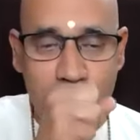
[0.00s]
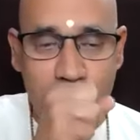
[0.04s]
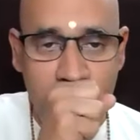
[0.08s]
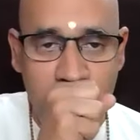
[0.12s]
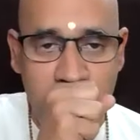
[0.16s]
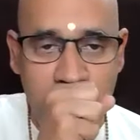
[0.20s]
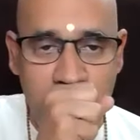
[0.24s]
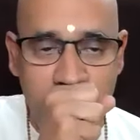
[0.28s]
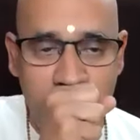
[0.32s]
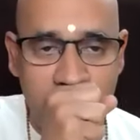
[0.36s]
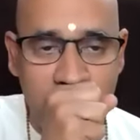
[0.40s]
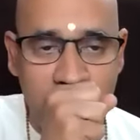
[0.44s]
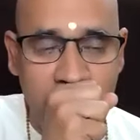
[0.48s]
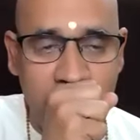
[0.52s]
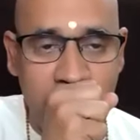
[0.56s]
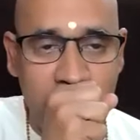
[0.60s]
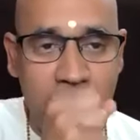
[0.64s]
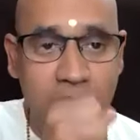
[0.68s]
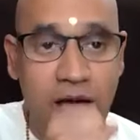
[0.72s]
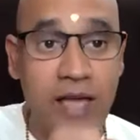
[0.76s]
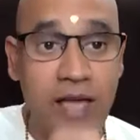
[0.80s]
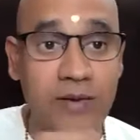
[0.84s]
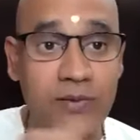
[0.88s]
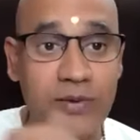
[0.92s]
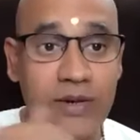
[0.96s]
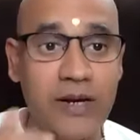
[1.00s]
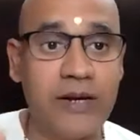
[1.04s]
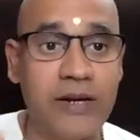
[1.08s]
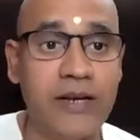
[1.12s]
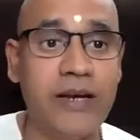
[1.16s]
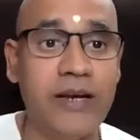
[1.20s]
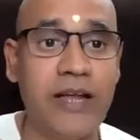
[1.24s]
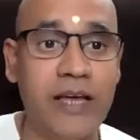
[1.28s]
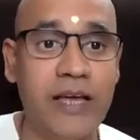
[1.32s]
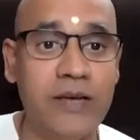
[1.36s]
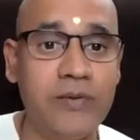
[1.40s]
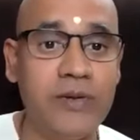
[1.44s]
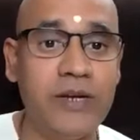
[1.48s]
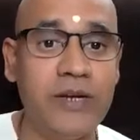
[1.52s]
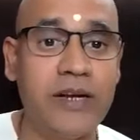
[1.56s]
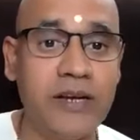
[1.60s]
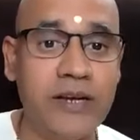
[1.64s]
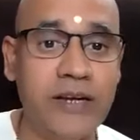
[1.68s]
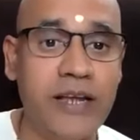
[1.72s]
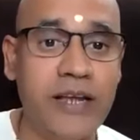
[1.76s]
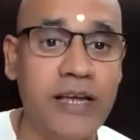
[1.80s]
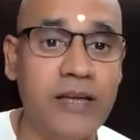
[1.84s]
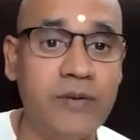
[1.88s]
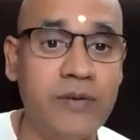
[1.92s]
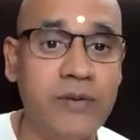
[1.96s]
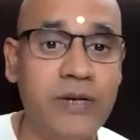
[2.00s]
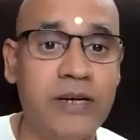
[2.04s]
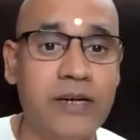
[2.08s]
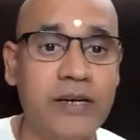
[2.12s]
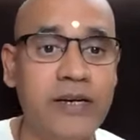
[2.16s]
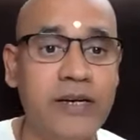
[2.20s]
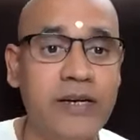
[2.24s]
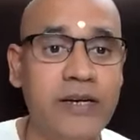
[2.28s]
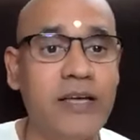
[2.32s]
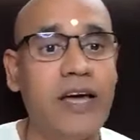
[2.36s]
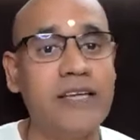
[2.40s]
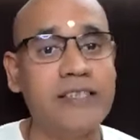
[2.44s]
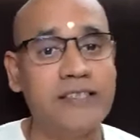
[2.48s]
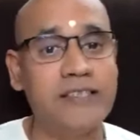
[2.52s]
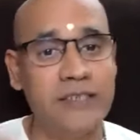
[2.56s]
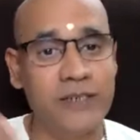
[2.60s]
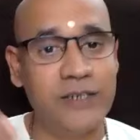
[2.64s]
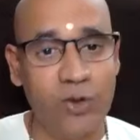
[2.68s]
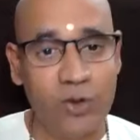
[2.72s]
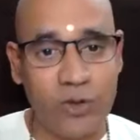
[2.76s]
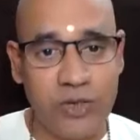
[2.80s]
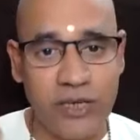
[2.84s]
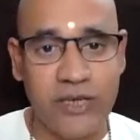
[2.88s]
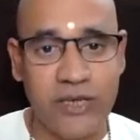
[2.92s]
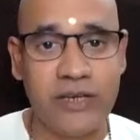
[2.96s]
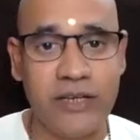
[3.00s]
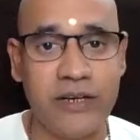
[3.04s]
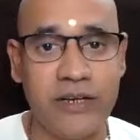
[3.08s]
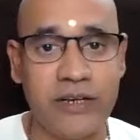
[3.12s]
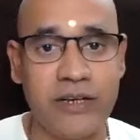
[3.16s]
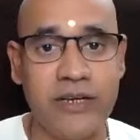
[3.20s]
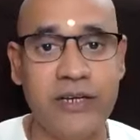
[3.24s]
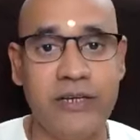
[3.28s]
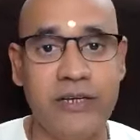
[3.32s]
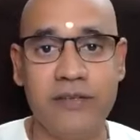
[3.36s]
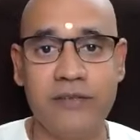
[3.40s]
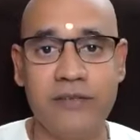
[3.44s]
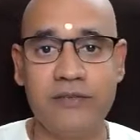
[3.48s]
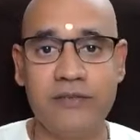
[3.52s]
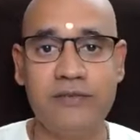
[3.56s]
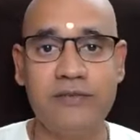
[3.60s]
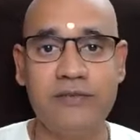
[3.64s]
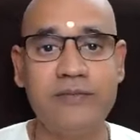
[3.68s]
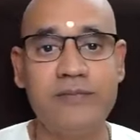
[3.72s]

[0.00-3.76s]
I will read, I will read, I will read. I said, okay, read.